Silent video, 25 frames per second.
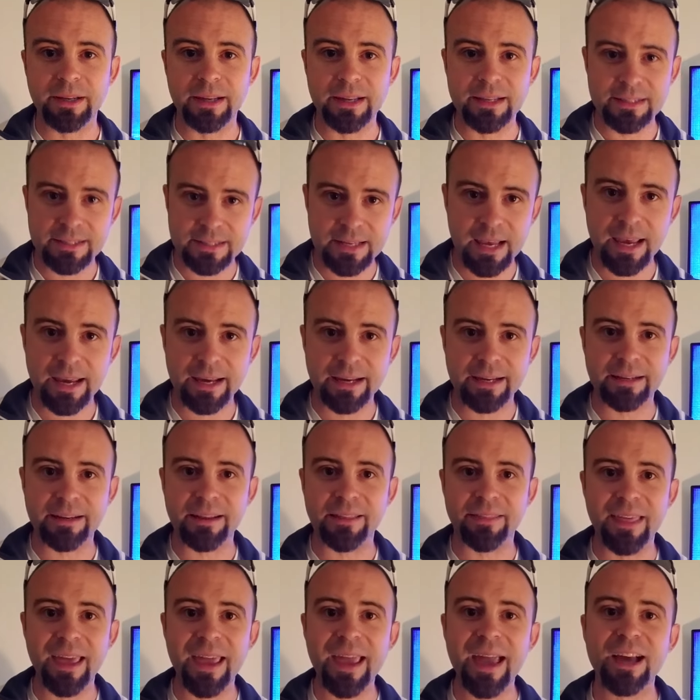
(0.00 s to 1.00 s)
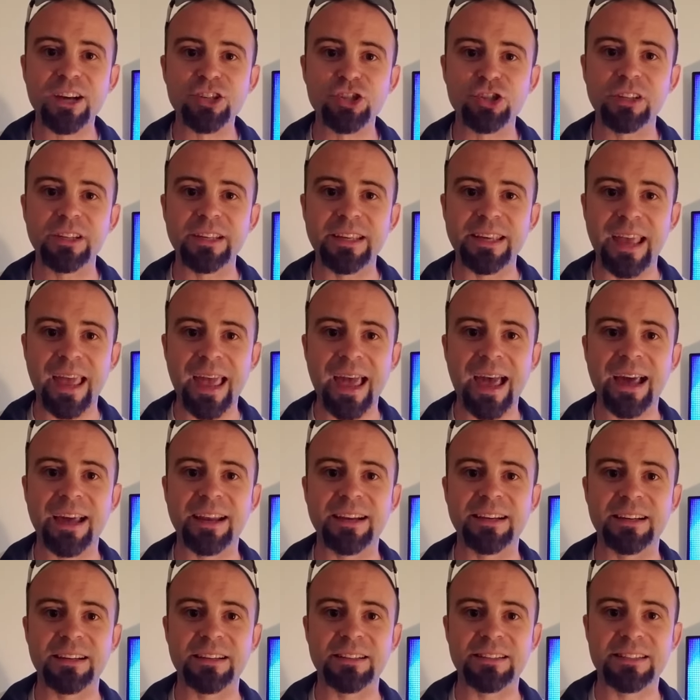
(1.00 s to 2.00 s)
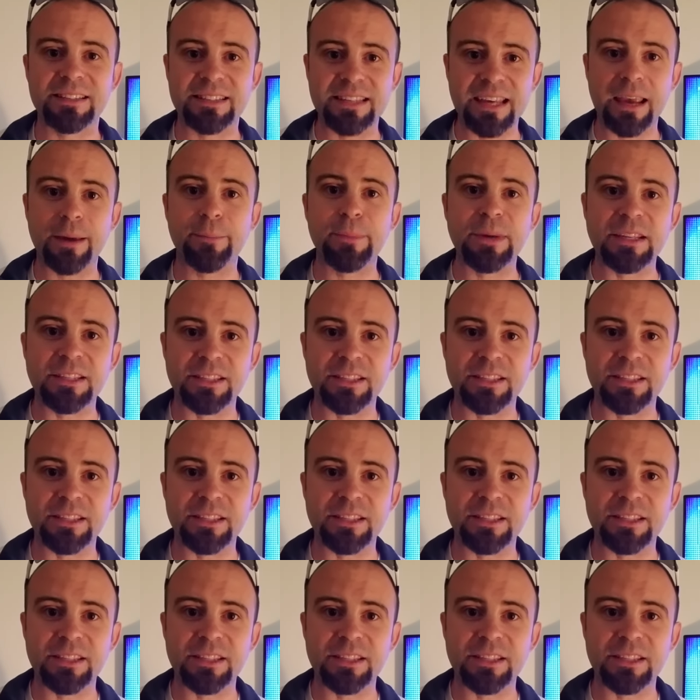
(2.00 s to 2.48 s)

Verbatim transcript: and Zayn, they actually had Sami